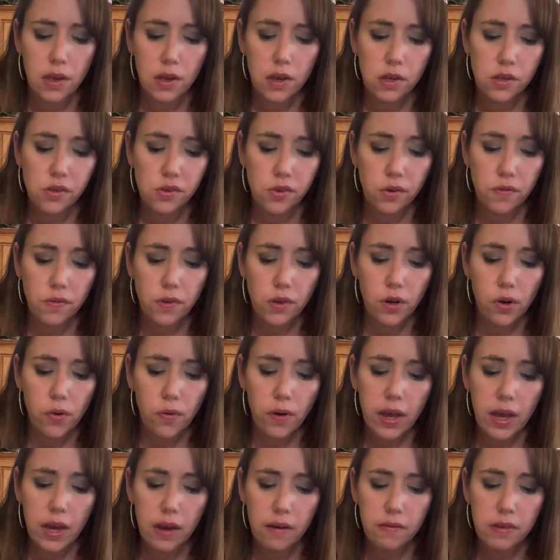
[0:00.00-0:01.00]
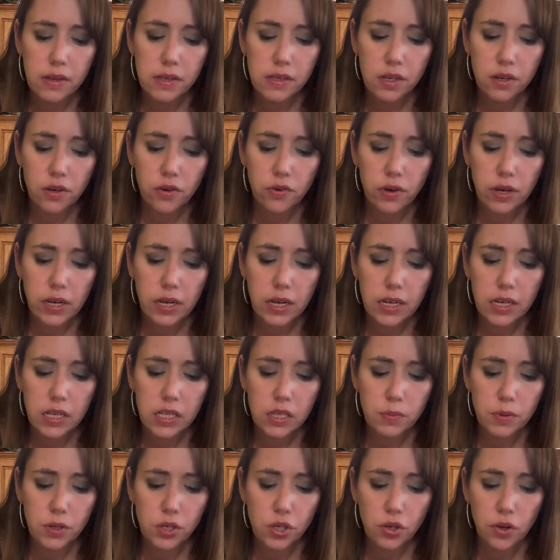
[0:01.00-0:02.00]
So if you don't have these ingredients
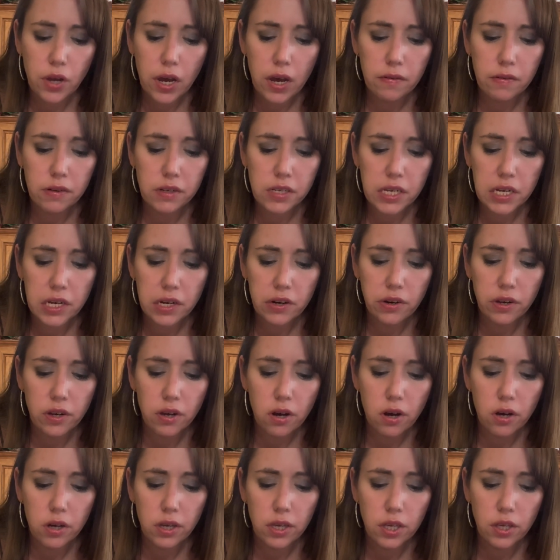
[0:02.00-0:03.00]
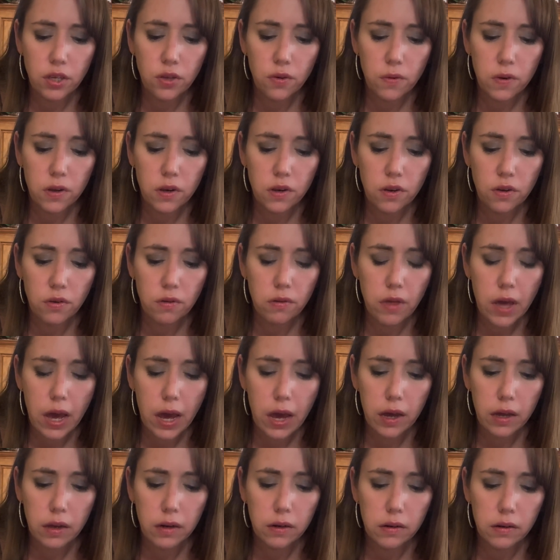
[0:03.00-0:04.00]
but you have a teriyaki, you could do
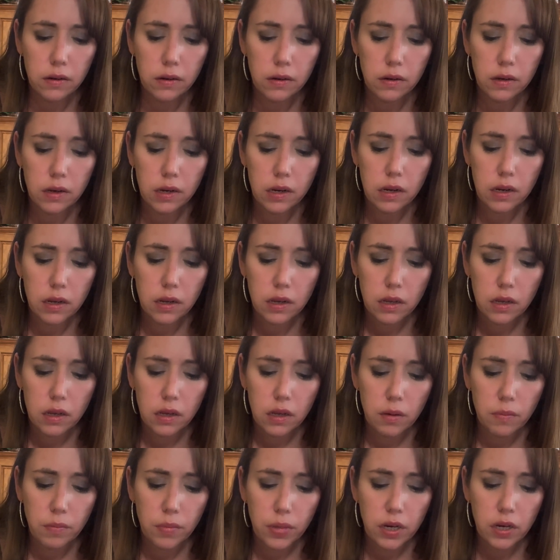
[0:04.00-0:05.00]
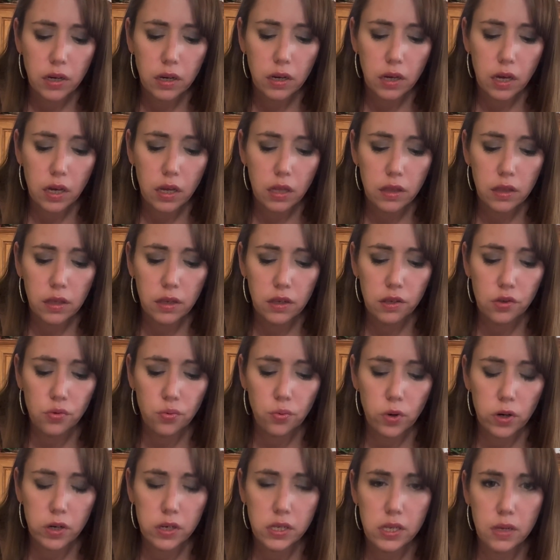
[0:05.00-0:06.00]
that. But this
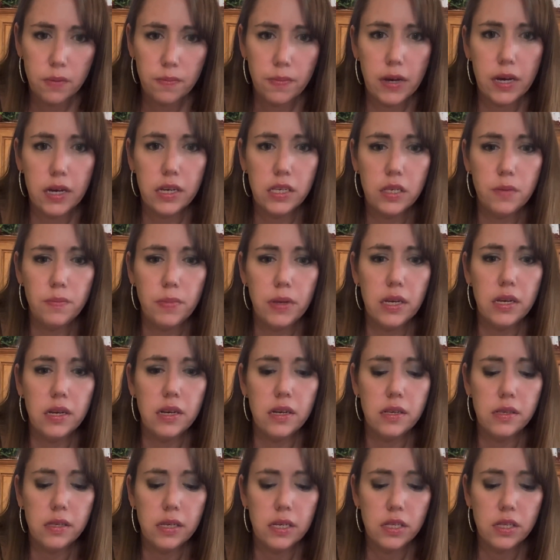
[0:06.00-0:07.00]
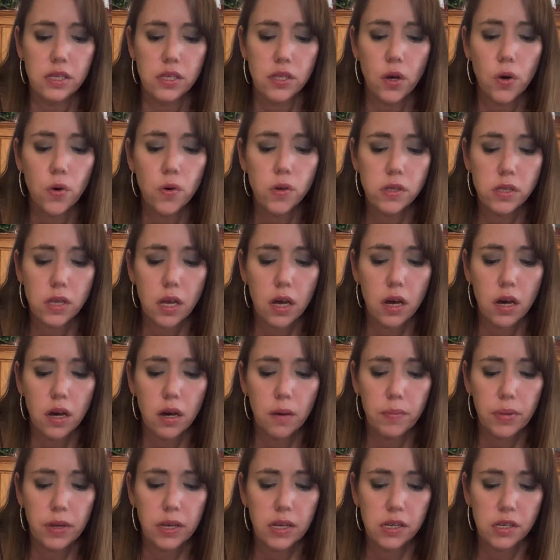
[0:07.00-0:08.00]
works the best because it soaks
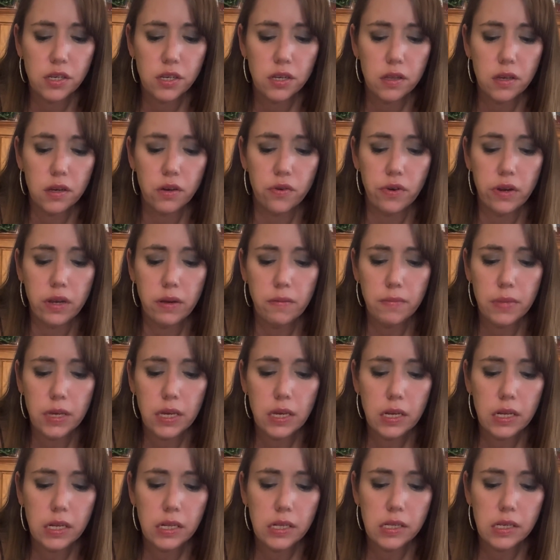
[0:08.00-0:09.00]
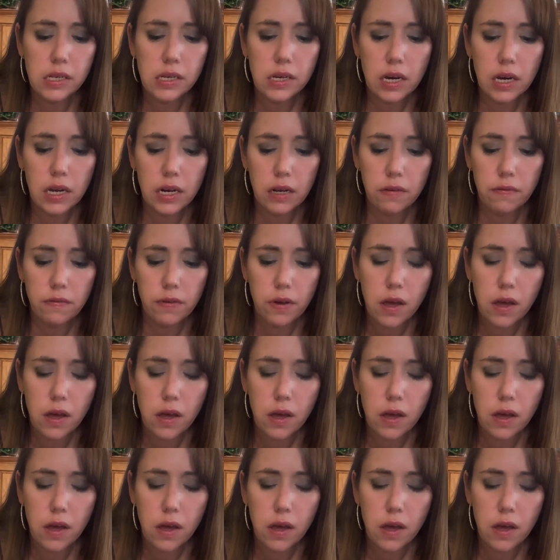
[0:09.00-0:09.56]
up into the green beans and kind of